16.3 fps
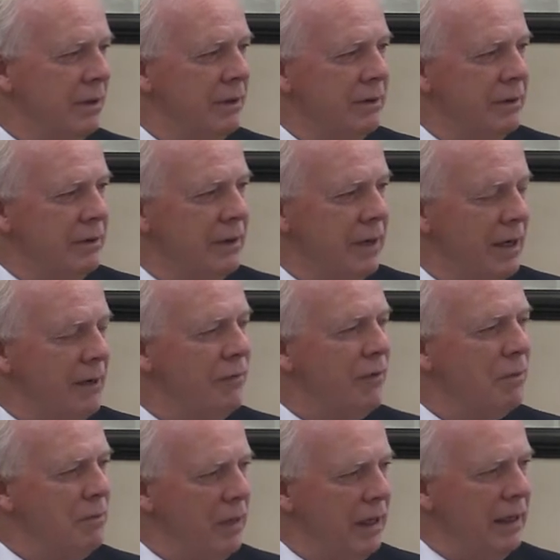today
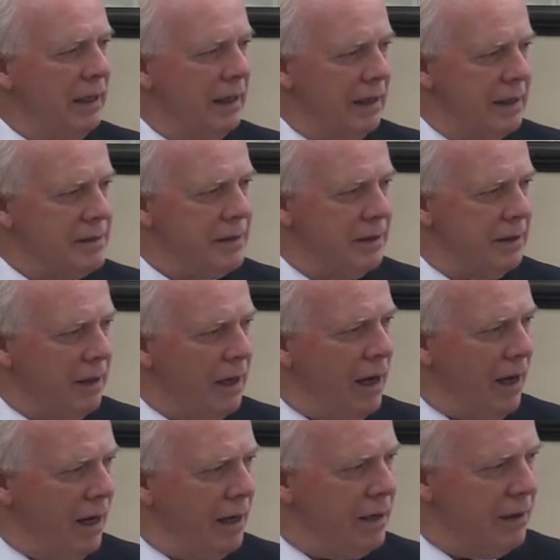for many, is it
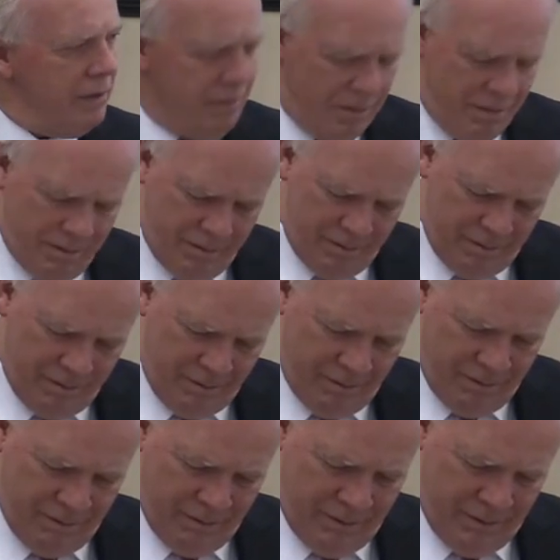not?
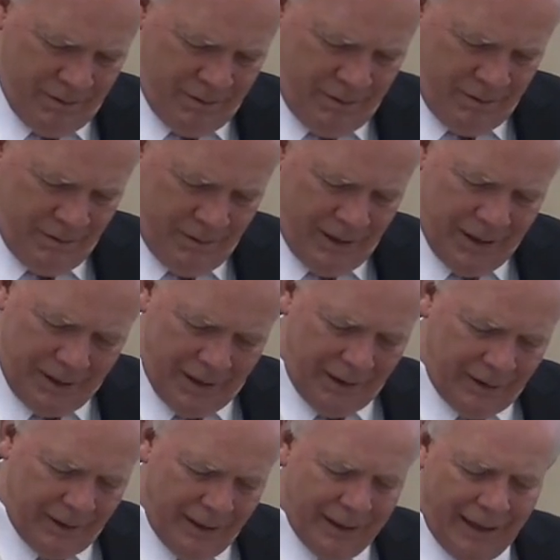They
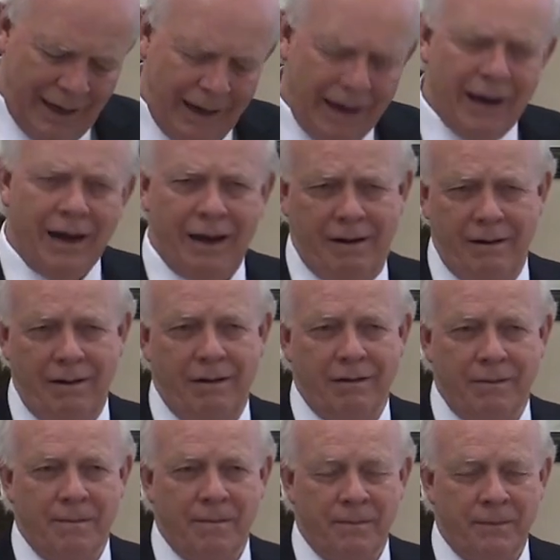think they can.
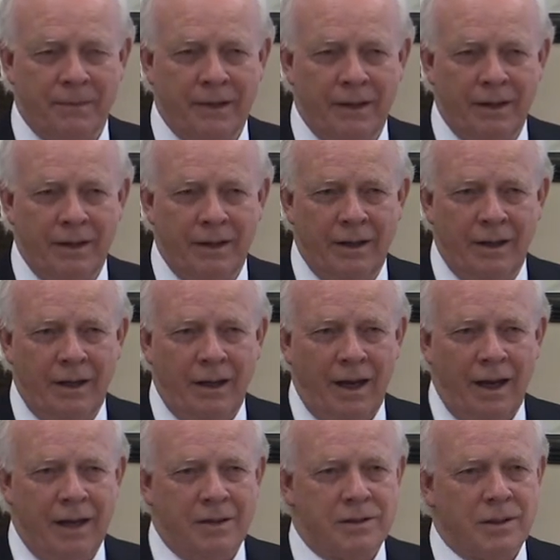
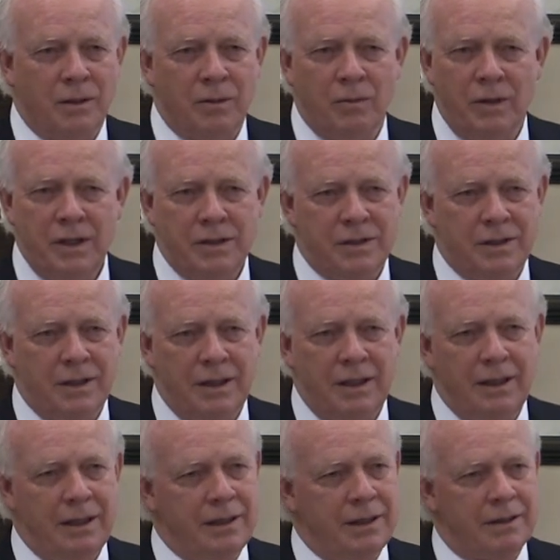And so we
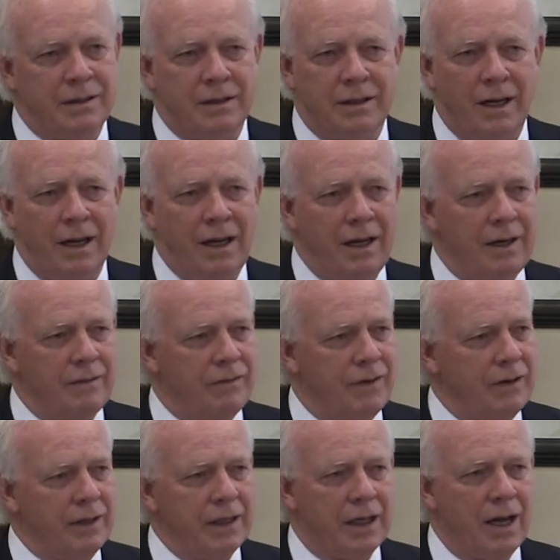see today
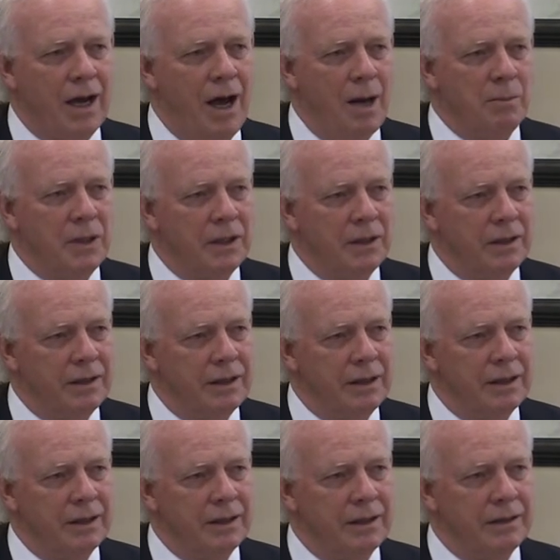very
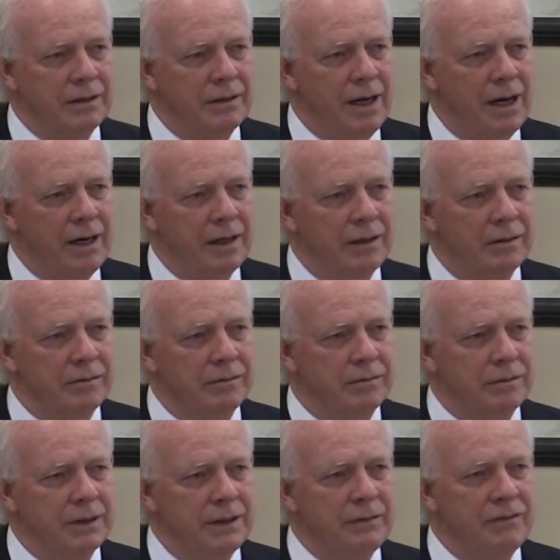commonly in our
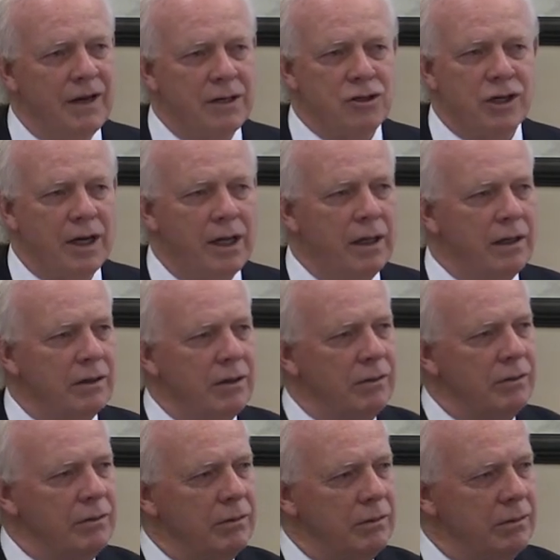
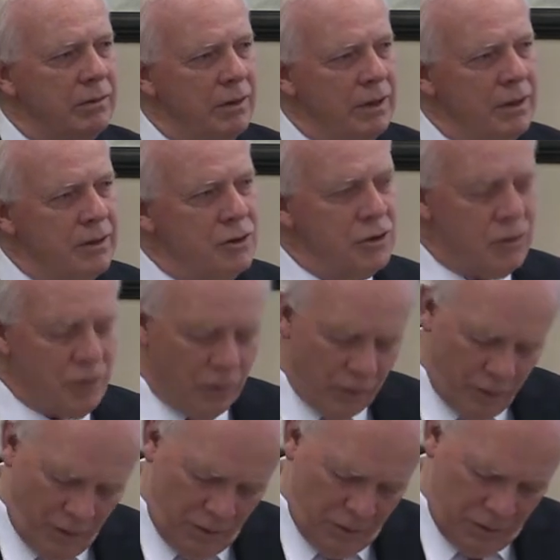evangelical
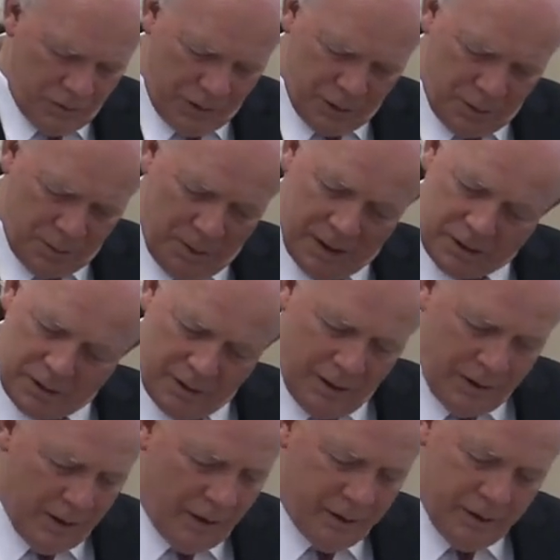circles, especially in our